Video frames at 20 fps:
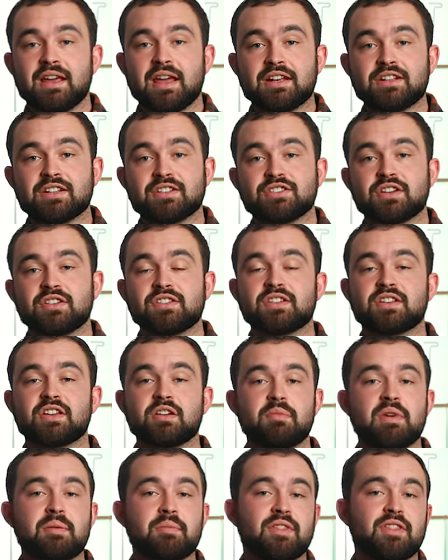It just shows the
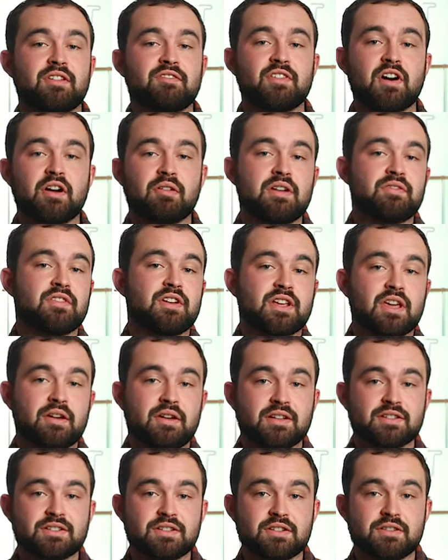commitment that Fjallraven are
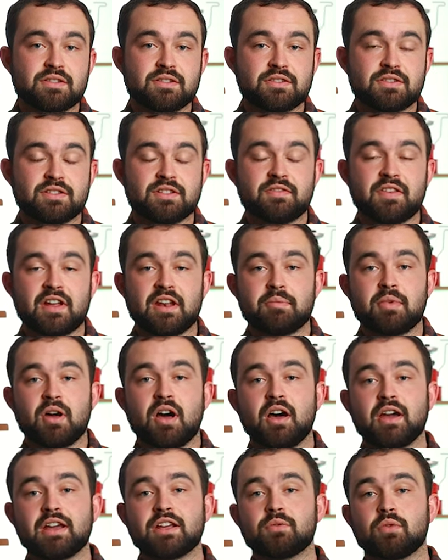going to develop
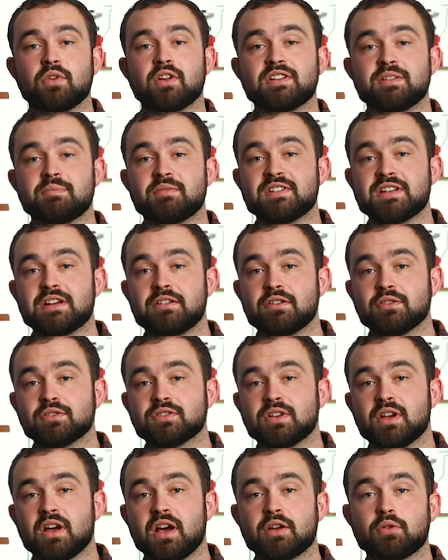high quality
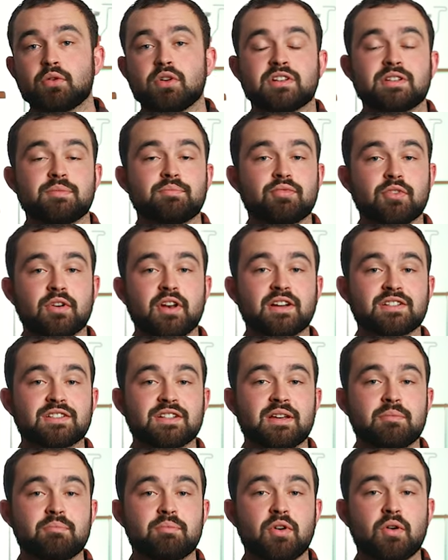materials, high quality
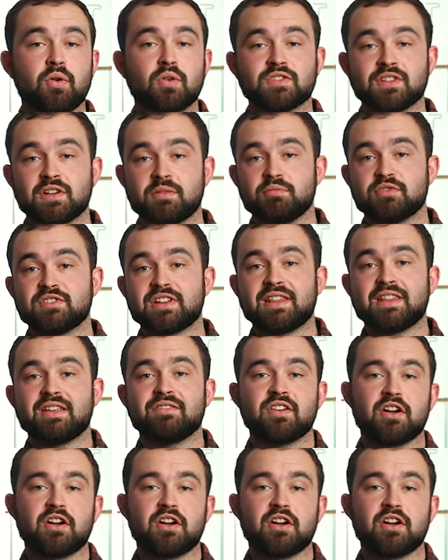products, but also protect the